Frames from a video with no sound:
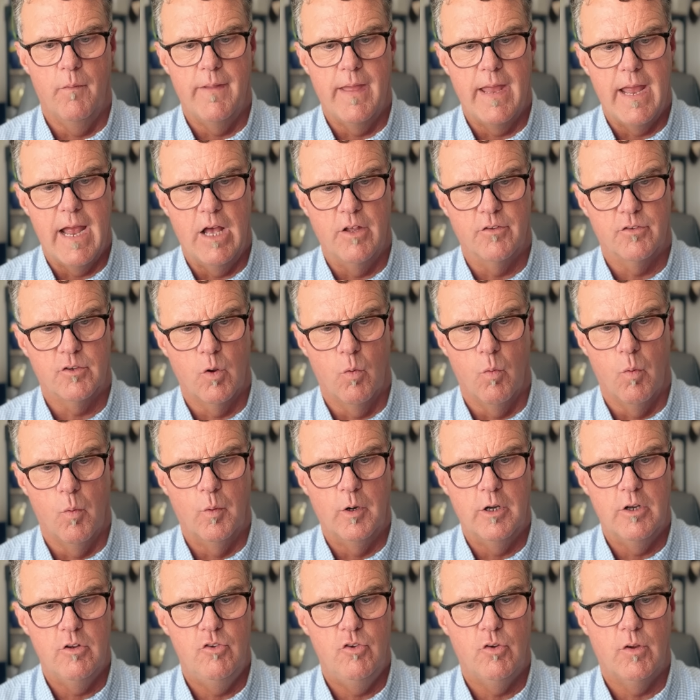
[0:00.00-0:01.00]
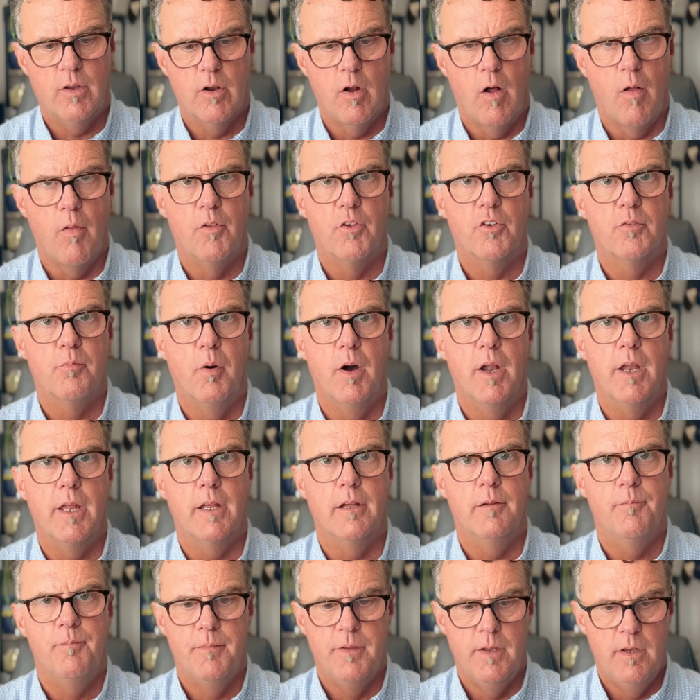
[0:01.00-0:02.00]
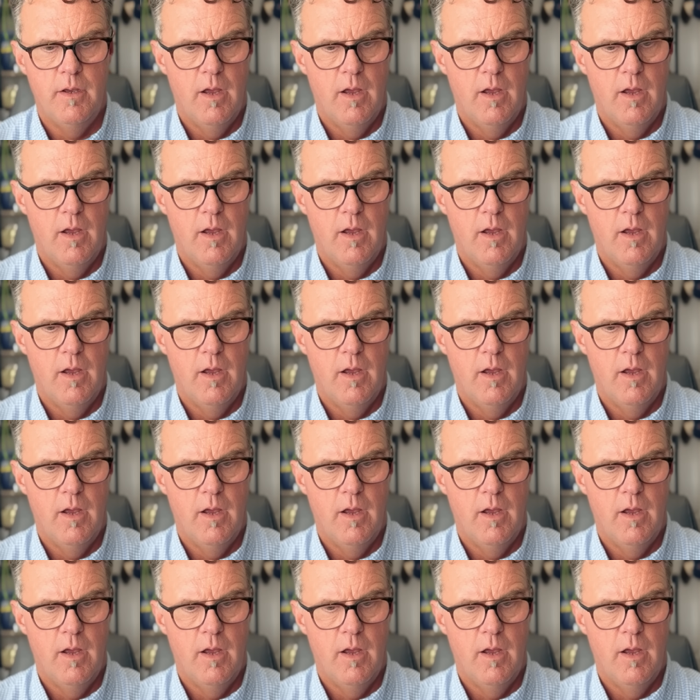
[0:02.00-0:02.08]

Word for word: when they ask you, well, where did you get all this money?